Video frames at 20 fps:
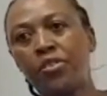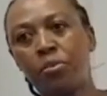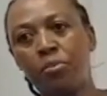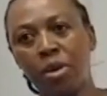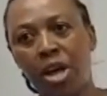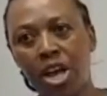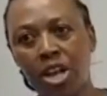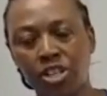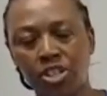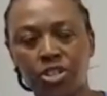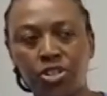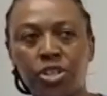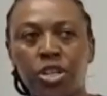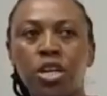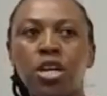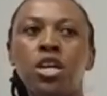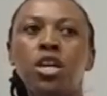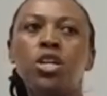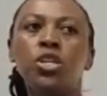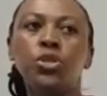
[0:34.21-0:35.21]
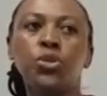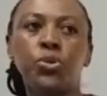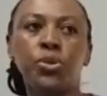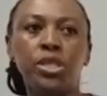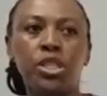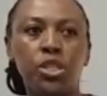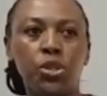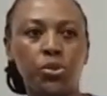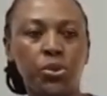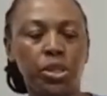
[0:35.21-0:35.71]
from SASREG
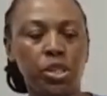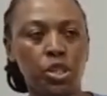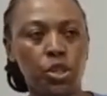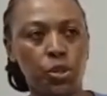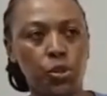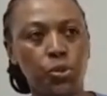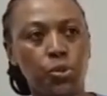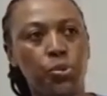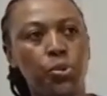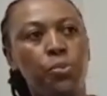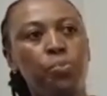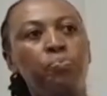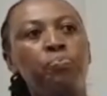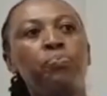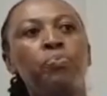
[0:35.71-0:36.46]
2022.